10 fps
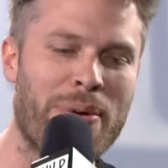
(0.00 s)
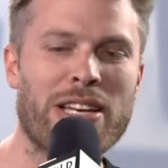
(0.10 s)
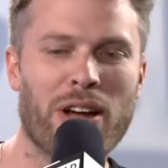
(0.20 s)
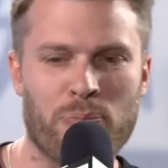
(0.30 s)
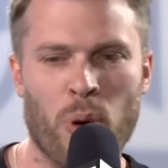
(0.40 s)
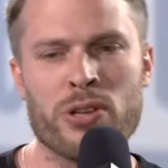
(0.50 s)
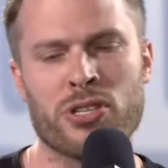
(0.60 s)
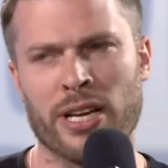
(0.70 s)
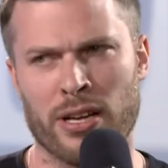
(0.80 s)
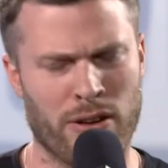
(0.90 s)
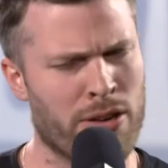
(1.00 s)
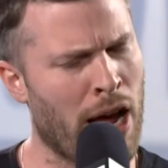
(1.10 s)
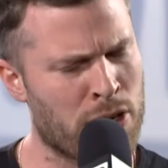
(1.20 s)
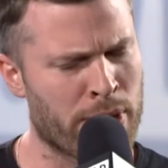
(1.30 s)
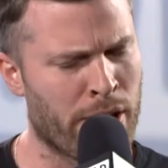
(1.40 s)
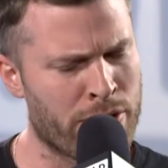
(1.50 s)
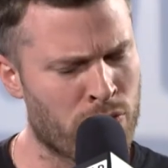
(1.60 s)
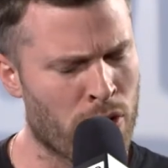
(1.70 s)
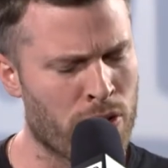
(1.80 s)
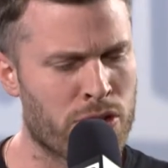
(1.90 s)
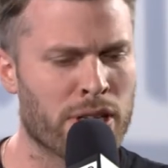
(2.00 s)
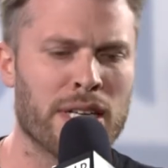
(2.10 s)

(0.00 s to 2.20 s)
I mean, pointing, as we know, is rude.